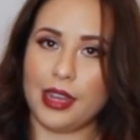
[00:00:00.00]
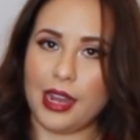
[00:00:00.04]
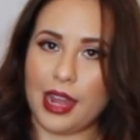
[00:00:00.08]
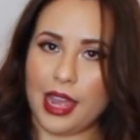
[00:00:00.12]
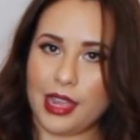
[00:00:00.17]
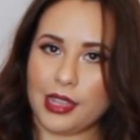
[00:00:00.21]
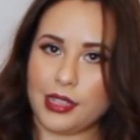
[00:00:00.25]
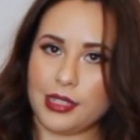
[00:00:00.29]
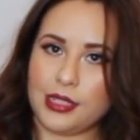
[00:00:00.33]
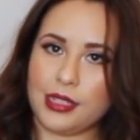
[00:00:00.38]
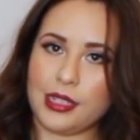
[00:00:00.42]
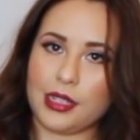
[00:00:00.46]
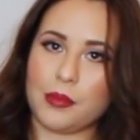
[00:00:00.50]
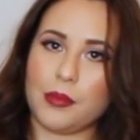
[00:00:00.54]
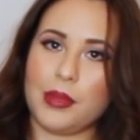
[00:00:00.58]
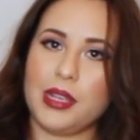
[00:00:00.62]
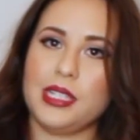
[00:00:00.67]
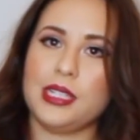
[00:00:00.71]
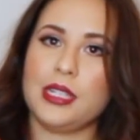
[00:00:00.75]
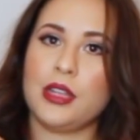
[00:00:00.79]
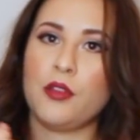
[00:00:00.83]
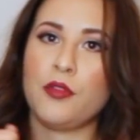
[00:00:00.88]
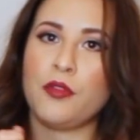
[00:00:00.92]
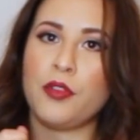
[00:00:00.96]
that I stick my
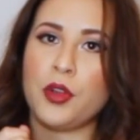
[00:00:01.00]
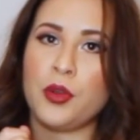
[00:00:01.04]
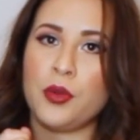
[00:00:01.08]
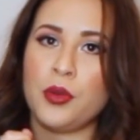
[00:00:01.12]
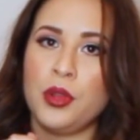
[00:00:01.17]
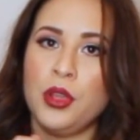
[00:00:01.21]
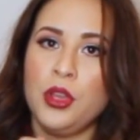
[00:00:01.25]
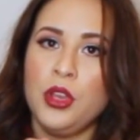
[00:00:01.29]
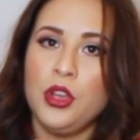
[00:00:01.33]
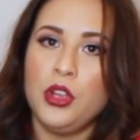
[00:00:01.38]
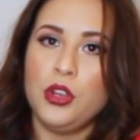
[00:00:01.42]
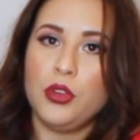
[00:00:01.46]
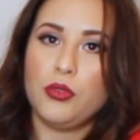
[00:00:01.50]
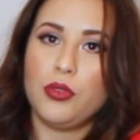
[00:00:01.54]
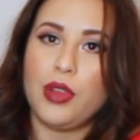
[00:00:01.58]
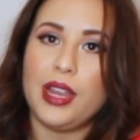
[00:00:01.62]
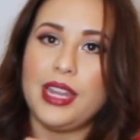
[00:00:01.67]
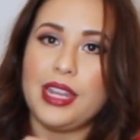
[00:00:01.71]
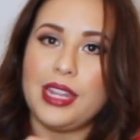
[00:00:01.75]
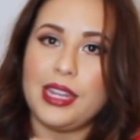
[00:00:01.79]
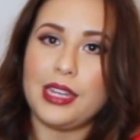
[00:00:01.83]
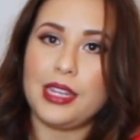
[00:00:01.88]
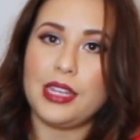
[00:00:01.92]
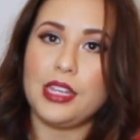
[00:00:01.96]
cell phone
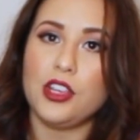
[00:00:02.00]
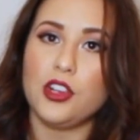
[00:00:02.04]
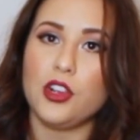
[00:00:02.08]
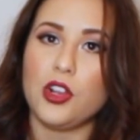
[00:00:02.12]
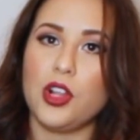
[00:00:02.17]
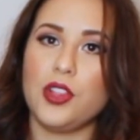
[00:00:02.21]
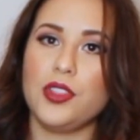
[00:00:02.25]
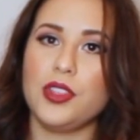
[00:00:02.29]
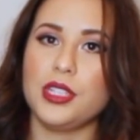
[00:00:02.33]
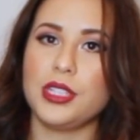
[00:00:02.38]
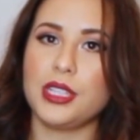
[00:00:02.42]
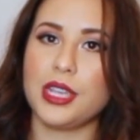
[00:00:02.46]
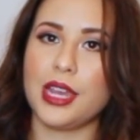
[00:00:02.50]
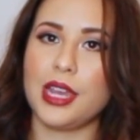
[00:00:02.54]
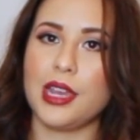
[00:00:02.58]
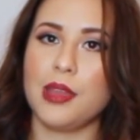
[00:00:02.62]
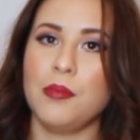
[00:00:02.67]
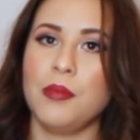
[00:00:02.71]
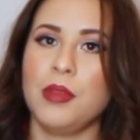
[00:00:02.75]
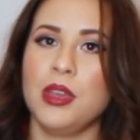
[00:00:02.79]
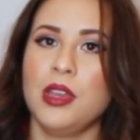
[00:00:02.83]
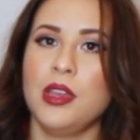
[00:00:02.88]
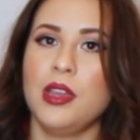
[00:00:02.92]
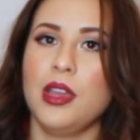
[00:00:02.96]
right in here all the
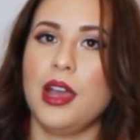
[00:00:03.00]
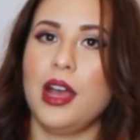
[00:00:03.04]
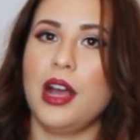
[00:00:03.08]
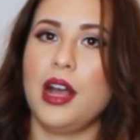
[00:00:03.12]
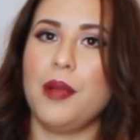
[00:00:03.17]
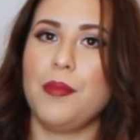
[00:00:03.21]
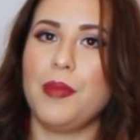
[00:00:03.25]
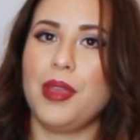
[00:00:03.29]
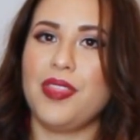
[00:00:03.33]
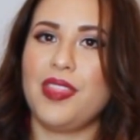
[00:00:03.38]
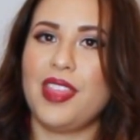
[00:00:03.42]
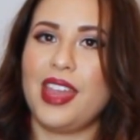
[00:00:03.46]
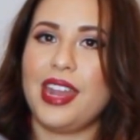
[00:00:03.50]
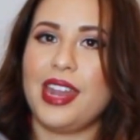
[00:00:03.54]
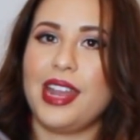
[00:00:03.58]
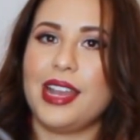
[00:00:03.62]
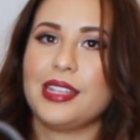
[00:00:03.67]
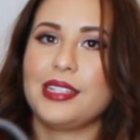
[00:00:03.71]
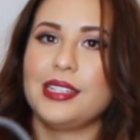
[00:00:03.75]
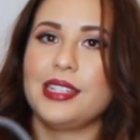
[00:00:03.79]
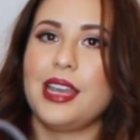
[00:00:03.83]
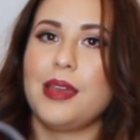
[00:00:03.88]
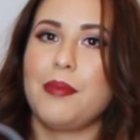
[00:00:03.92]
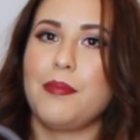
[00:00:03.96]
time, and that
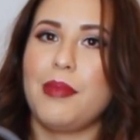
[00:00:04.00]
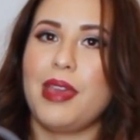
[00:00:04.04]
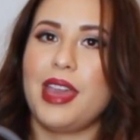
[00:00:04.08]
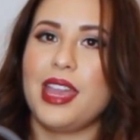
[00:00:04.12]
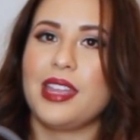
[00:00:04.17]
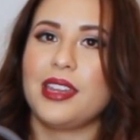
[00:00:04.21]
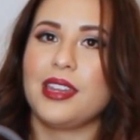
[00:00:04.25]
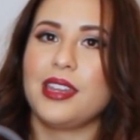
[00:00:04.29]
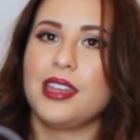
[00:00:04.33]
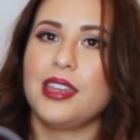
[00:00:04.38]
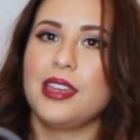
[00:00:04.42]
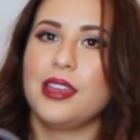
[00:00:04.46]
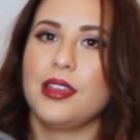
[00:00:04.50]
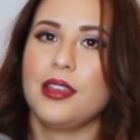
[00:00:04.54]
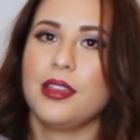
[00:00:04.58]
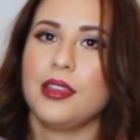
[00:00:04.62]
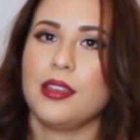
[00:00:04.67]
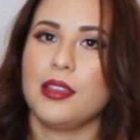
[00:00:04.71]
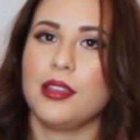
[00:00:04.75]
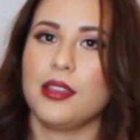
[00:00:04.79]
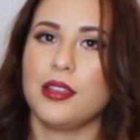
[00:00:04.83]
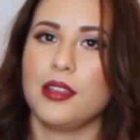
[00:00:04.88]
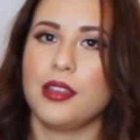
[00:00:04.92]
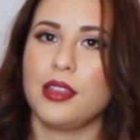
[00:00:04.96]
has that magnet
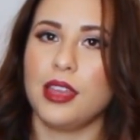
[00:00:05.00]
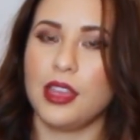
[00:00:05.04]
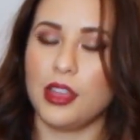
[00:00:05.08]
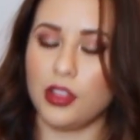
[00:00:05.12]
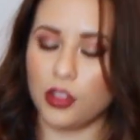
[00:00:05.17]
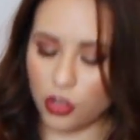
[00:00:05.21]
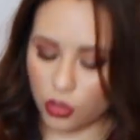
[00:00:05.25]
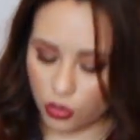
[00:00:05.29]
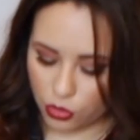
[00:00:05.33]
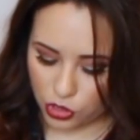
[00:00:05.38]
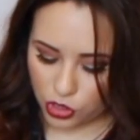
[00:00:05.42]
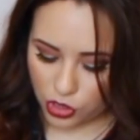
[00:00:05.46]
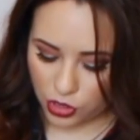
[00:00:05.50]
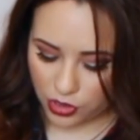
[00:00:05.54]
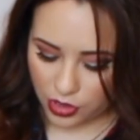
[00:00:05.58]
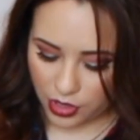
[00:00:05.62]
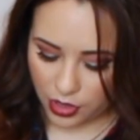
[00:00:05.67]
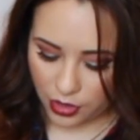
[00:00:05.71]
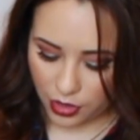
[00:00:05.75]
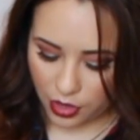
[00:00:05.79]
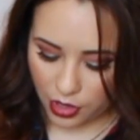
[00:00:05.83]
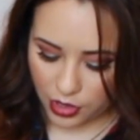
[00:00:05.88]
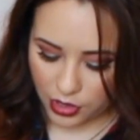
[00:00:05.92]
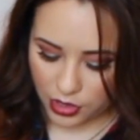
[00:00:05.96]
enclosure
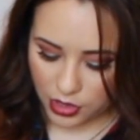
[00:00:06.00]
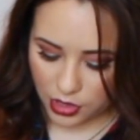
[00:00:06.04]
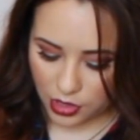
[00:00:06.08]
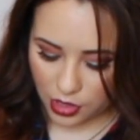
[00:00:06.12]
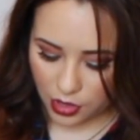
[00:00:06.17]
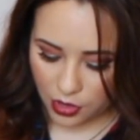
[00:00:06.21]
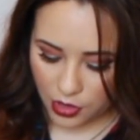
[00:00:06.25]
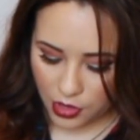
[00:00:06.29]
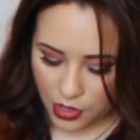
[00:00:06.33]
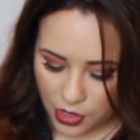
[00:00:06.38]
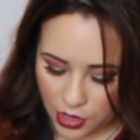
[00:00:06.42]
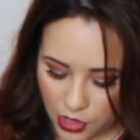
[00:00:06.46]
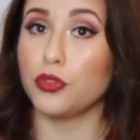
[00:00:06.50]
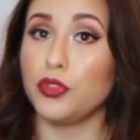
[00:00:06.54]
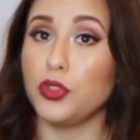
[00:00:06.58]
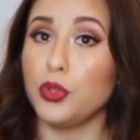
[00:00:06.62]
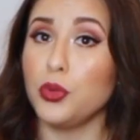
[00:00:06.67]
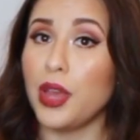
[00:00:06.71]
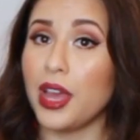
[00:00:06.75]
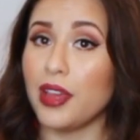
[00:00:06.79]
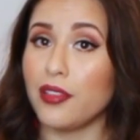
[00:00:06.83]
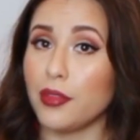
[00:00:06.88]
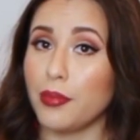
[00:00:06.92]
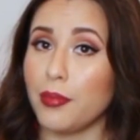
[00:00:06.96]
there also. If
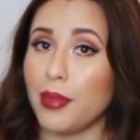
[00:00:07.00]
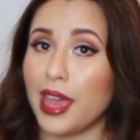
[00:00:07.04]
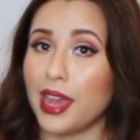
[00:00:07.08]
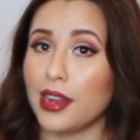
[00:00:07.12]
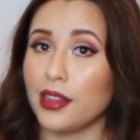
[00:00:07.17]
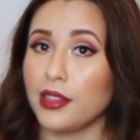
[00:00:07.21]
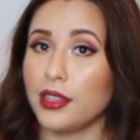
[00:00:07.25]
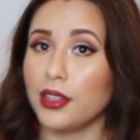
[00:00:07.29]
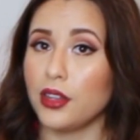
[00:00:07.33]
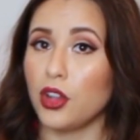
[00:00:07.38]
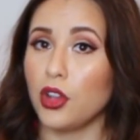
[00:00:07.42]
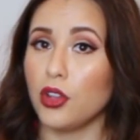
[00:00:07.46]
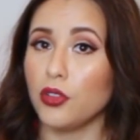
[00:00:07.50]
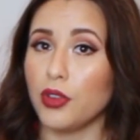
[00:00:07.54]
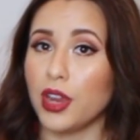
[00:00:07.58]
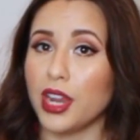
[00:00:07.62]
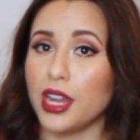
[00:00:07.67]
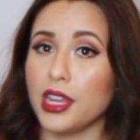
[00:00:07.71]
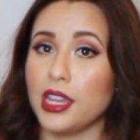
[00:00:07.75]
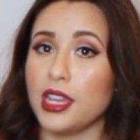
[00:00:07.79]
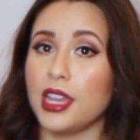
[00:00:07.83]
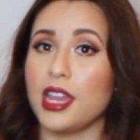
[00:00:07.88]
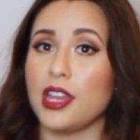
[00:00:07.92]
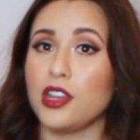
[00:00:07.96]
you have a Madeline
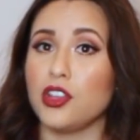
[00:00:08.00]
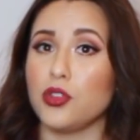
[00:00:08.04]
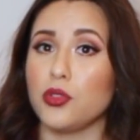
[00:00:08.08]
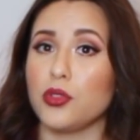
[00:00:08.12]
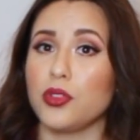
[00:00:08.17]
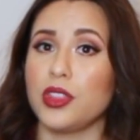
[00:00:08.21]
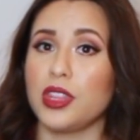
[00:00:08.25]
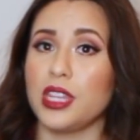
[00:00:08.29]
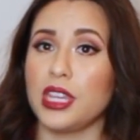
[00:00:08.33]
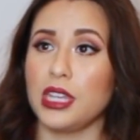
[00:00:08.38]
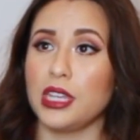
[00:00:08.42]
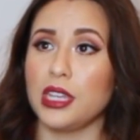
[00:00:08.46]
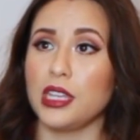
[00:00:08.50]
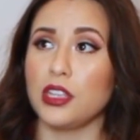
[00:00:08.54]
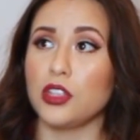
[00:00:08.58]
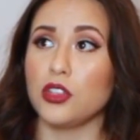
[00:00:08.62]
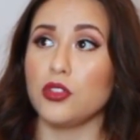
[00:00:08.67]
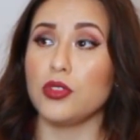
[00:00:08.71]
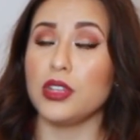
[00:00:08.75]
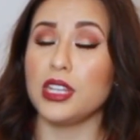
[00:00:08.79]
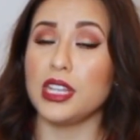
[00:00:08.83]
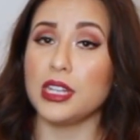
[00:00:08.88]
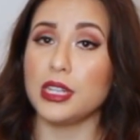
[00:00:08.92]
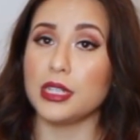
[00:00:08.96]
already and you were thinking
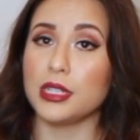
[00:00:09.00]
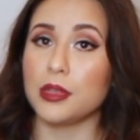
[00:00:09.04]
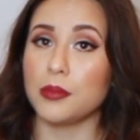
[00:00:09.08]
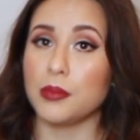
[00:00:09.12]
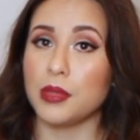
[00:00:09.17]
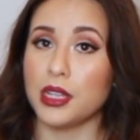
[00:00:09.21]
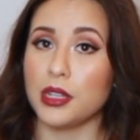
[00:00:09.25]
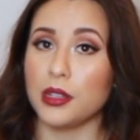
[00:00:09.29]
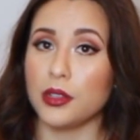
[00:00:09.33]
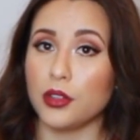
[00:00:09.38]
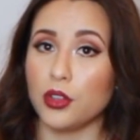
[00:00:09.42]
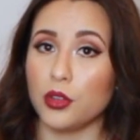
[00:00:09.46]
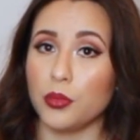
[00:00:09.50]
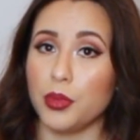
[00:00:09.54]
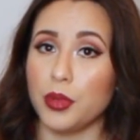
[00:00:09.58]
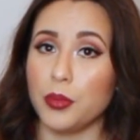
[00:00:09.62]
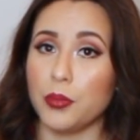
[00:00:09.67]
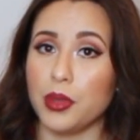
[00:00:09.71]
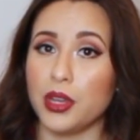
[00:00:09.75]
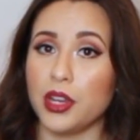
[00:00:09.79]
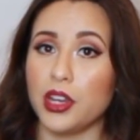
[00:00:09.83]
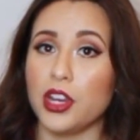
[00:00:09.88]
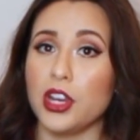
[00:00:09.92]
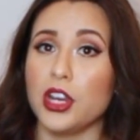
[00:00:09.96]
you needed something a little bit
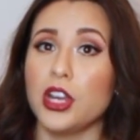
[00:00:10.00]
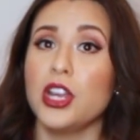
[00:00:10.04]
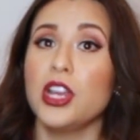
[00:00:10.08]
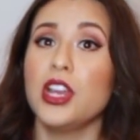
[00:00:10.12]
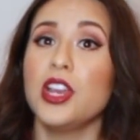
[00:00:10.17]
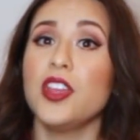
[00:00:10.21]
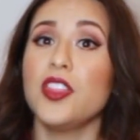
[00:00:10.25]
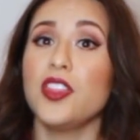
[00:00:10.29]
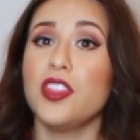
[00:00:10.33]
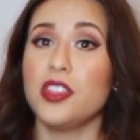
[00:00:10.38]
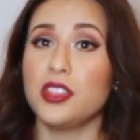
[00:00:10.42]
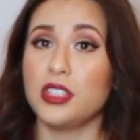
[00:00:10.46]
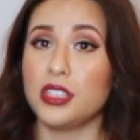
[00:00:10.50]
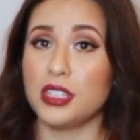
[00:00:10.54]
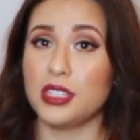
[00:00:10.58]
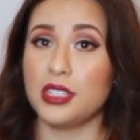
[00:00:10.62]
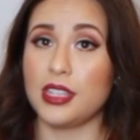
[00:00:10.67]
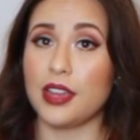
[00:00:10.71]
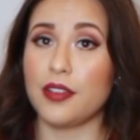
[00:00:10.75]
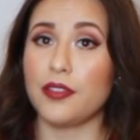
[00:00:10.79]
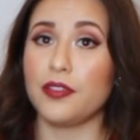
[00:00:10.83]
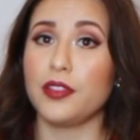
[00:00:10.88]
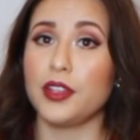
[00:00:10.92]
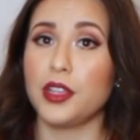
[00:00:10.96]
bigger, this is
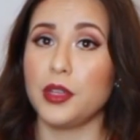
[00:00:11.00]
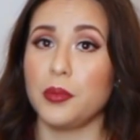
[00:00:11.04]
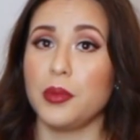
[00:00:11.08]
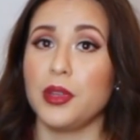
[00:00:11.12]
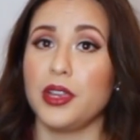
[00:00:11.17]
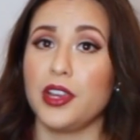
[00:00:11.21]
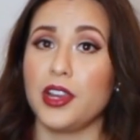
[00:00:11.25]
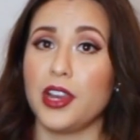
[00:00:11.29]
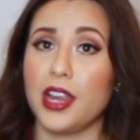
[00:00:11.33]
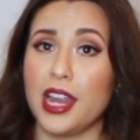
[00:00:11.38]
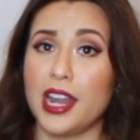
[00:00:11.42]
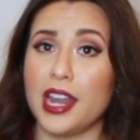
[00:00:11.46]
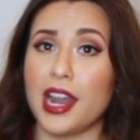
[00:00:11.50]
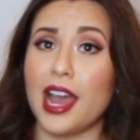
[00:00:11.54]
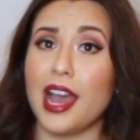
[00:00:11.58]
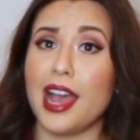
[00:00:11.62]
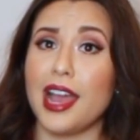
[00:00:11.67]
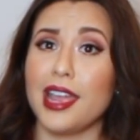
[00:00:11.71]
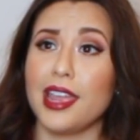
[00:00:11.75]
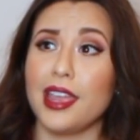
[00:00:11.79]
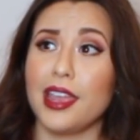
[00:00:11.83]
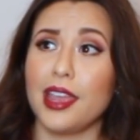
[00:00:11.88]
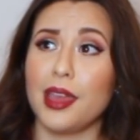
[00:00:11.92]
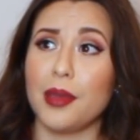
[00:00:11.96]
definitely bigger. And
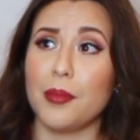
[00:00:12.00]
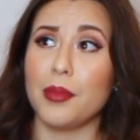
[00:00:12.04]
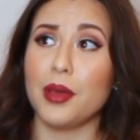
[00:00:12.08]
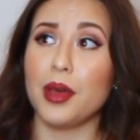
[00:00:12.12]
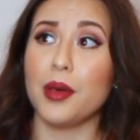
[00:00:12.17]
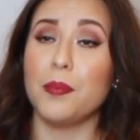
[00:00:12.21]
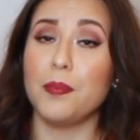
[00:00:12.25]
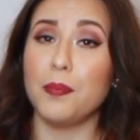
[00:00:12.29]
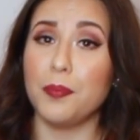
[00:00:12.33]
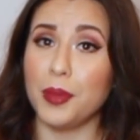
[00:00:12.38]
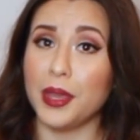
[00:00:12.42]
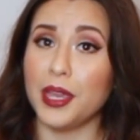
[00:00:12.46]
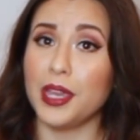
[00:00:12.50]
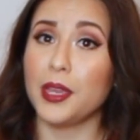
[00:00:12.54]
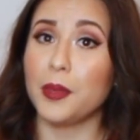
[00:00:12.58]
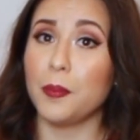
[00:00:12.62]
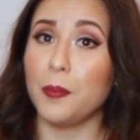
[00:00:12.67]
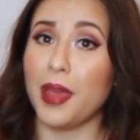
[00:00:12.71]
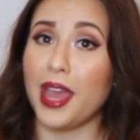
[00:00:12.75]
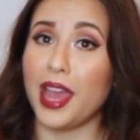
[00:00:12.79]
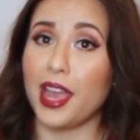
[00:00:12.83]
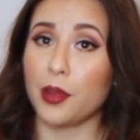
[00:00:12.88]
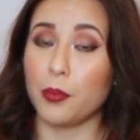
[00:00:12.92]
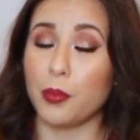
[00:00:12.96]
I am a big
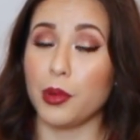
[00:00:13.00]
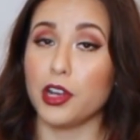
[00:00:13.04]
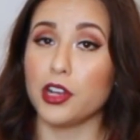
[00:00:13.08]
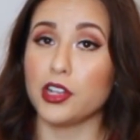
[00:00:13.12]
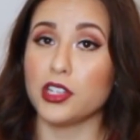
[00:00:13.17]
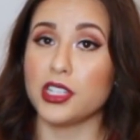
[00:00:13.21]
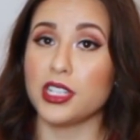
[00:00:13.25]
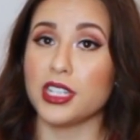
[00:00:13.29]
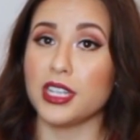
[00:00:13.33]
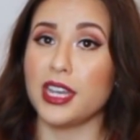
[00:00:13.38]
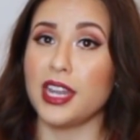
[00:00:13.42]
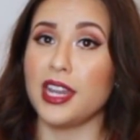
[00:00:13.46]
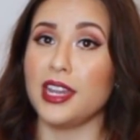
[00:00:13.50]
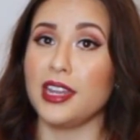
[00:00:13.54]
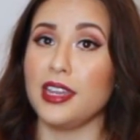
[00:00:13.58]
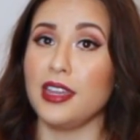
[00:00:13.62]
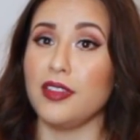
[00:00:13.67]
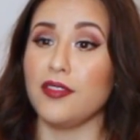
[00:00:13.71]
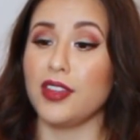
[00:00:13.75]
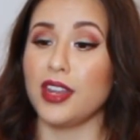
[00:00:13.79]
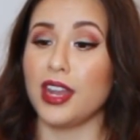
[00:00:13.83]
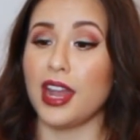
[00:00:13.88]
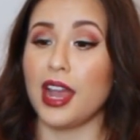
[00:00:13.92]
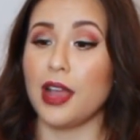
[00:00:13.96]
bag person, and
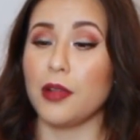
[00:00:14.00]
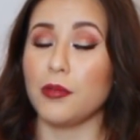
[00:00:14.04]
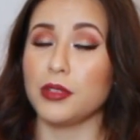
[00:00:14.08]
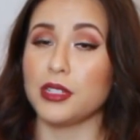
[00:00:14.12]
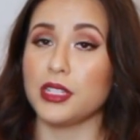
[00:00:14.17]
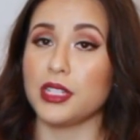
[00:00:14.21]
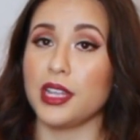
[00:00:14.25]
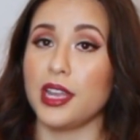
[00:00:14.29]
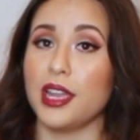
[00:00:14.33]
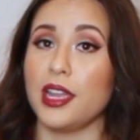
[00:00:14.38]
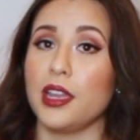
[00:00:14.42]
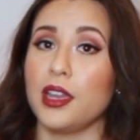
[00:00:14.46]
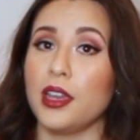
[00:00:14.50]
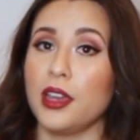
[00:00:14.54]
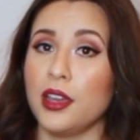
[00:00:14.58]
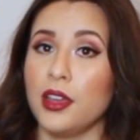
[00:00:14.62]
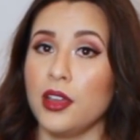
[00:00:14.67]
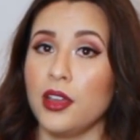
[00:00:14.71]
even I was like,